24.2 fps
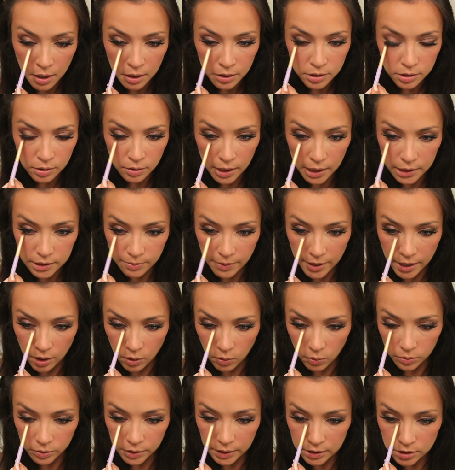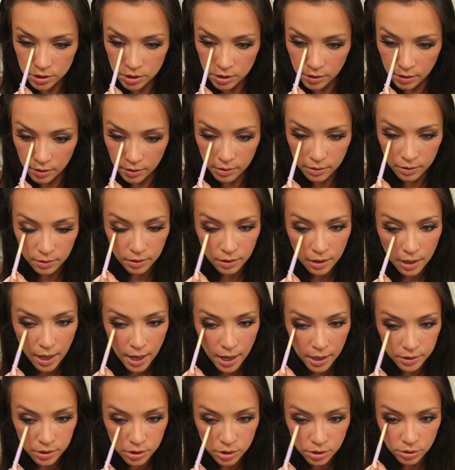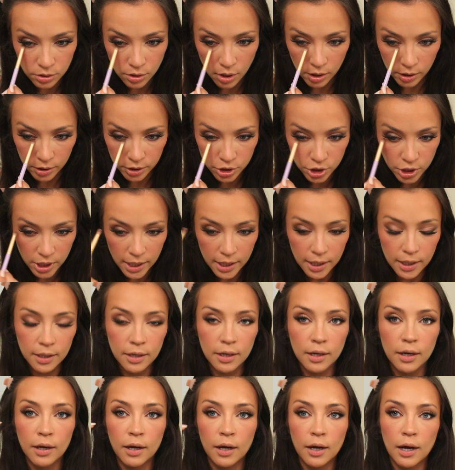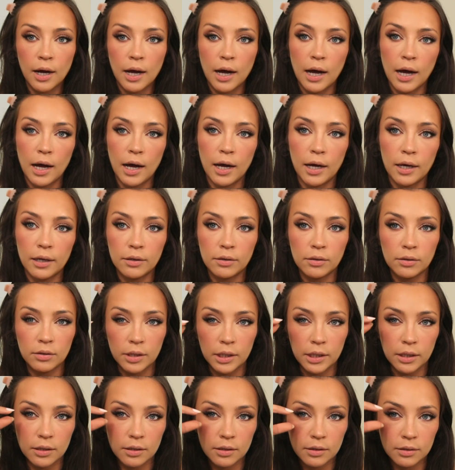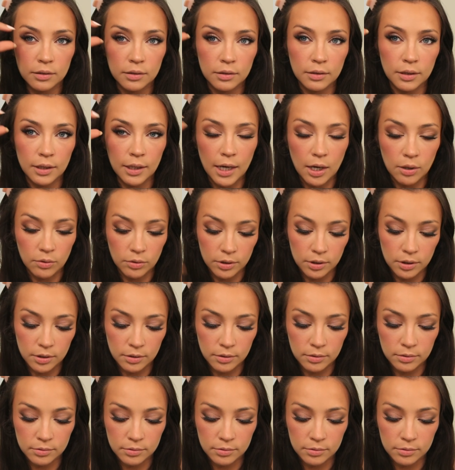So that's why I only took that dark shade on like the outer